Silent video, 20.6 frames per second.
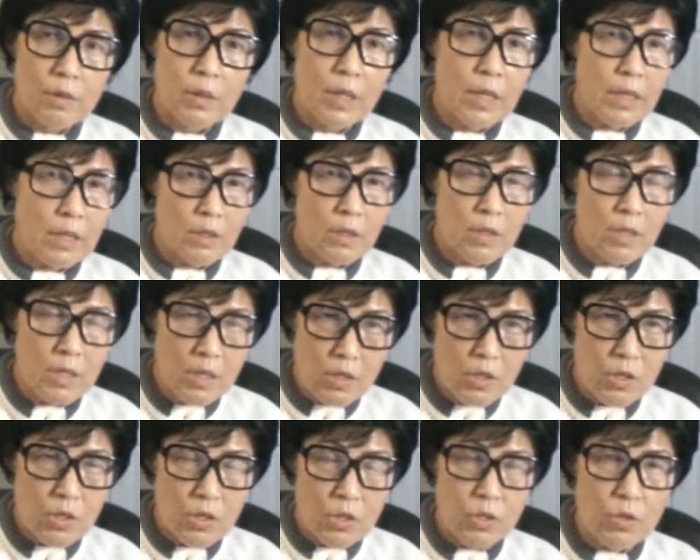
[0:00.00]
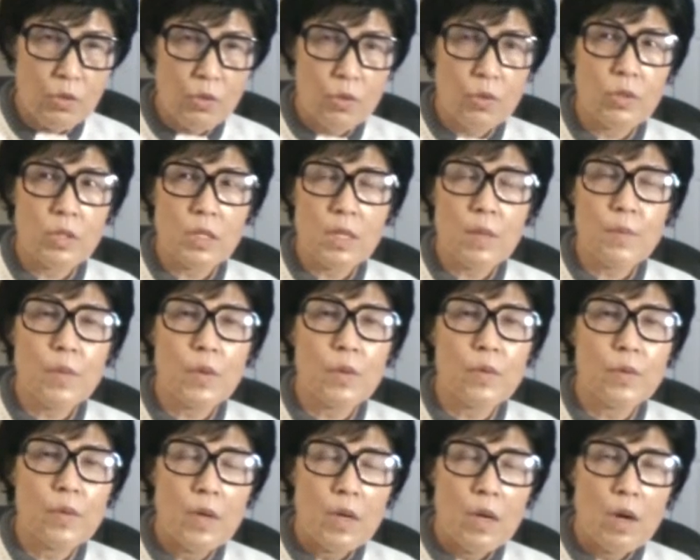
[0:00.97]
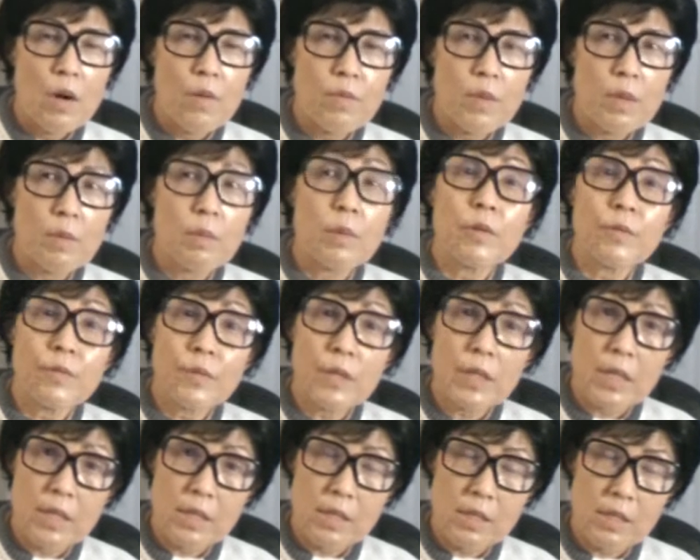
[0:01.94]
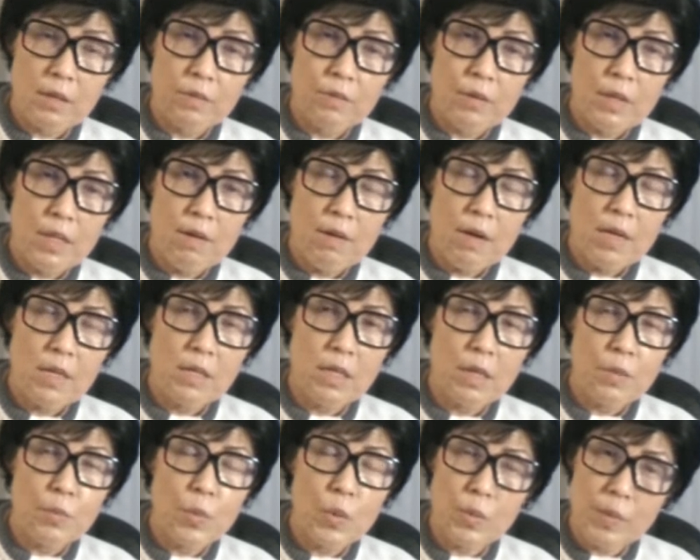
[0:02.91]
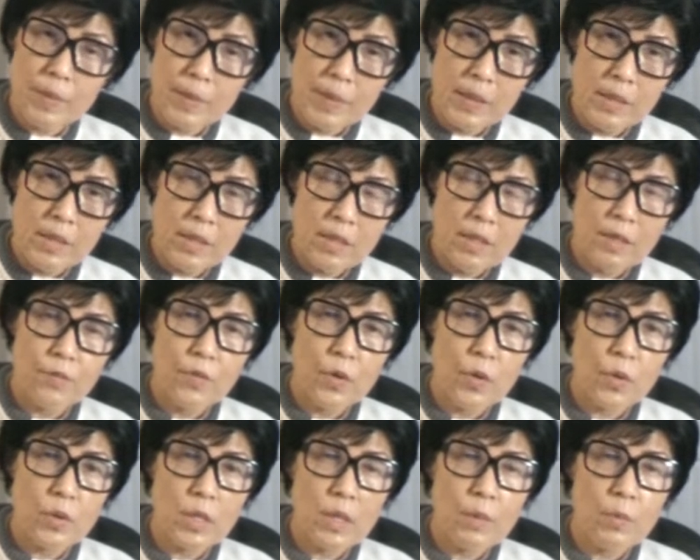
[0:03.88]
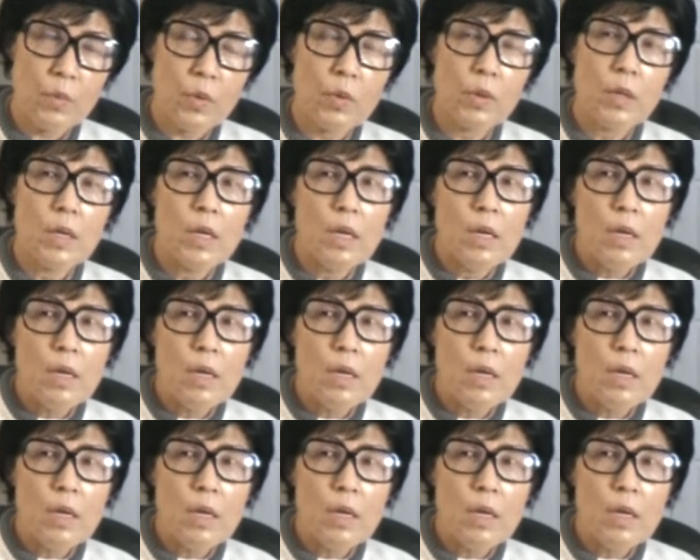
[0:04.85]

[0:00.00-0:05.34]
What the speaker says: like a hinge, or some of them are fixed without any mobility. For example,